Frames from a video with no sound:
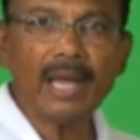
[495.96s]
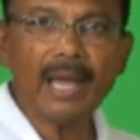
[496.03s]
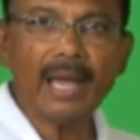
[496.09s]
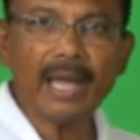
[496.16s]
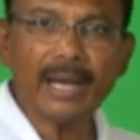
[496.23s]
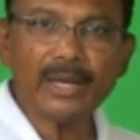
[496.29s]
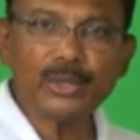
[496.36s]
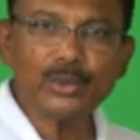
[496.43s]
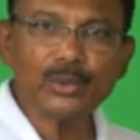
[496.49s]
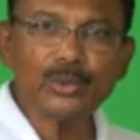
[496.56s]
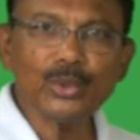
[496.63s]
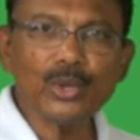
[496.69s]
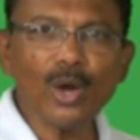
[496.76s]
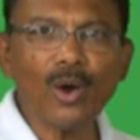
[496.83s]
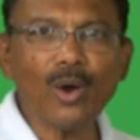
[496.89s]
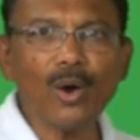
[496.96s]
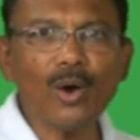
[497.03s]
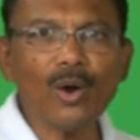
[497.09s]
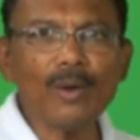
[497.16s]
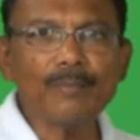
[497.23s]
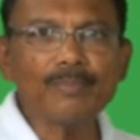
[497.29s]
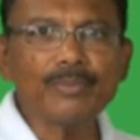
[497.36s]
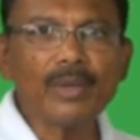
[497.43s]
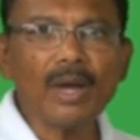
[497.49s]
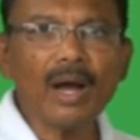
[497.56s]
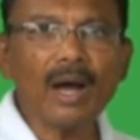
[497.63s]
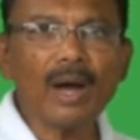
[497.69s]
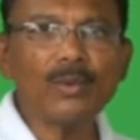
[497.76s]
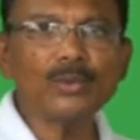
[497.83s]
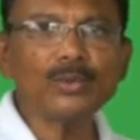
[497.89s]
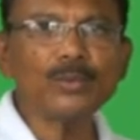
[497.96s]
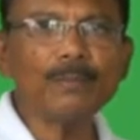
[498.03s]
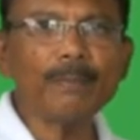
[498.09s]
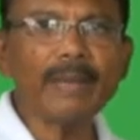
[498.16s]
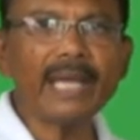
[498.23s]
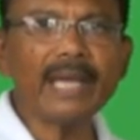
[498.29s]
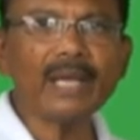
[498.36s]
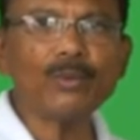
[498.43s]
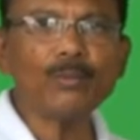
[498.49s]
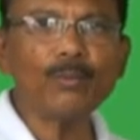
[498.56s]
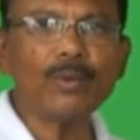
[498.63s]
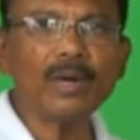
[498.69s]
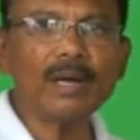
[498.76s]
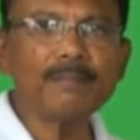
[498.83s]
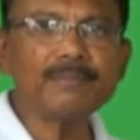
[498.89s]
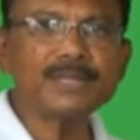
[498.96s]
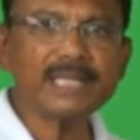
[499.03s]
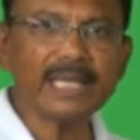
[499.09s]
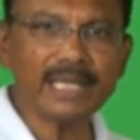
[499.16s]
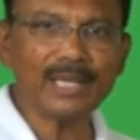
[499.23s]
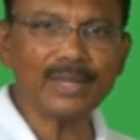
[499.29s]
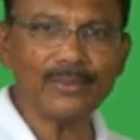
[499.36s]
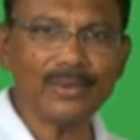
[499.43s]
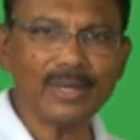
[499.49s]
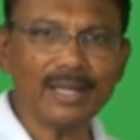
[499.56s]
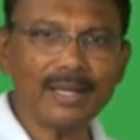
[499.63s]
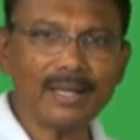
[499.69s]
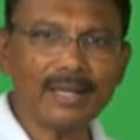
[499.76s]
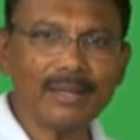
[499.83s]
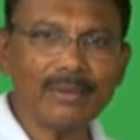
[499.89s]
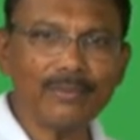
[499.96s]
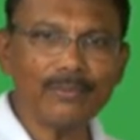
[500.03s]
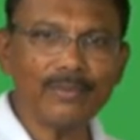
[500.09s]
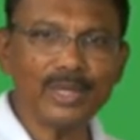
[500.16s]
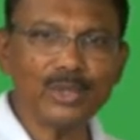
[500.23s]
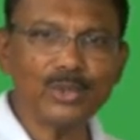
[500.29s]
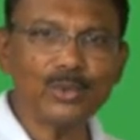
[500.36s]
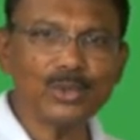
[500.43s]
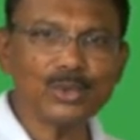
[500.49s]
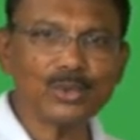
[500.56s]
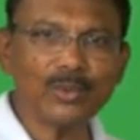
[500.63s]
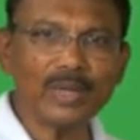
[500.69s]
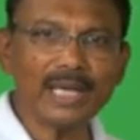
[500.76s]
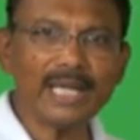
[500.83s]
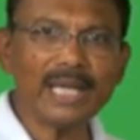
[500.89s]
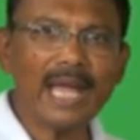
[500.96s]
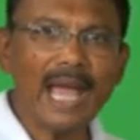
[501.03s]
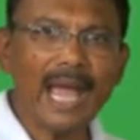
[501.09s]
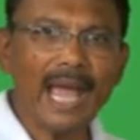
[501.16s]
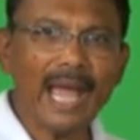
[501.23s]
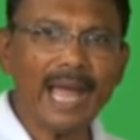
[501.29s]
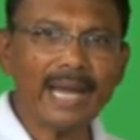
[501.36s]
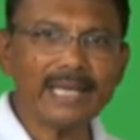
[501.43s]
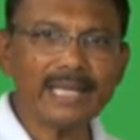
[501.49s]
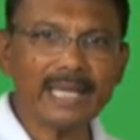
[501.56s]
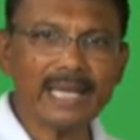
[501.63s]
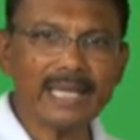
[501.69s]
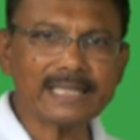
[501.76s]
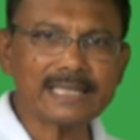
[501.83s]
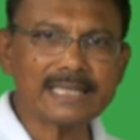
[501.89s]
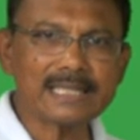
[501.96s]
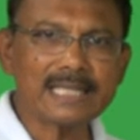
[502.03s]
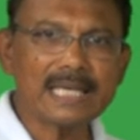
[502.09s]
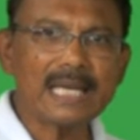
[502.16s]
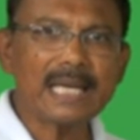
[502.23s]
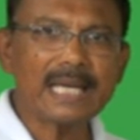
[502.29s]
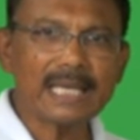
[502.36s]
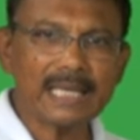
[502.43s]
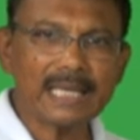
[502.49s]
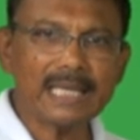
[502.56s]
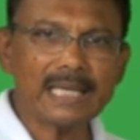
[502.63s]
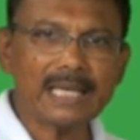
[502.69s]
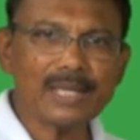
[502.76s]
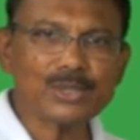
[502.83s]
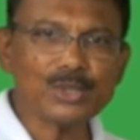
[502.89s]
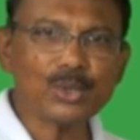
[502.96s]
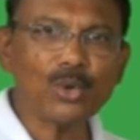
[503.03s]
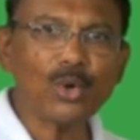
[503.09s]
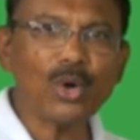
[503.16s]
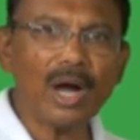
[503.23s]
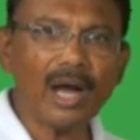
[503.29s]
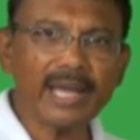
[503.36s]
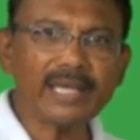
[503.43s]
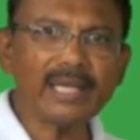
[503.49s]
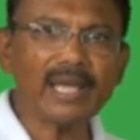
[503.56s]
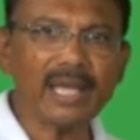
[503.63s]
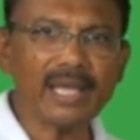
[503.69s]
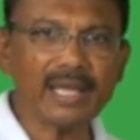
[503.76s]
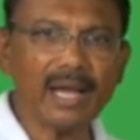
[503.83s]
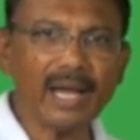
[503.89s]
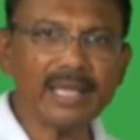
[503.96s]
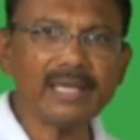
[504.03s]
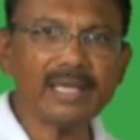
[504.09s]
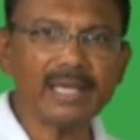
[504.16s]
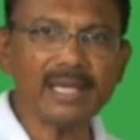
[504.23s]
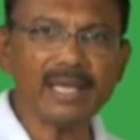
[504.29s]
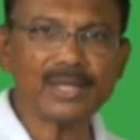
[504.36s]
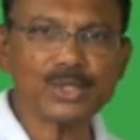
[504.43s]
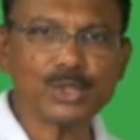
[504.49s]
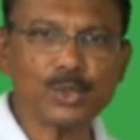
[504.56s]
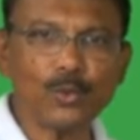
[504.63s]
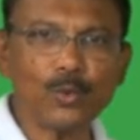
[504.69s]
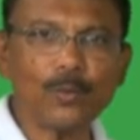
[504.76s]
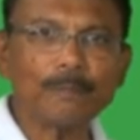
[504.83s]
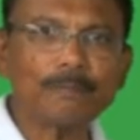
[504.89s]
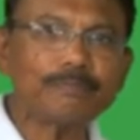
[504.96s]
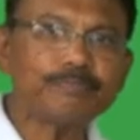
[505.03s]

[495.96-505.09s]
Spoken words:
And you know how to make verb singular. We usually add s, es or ies to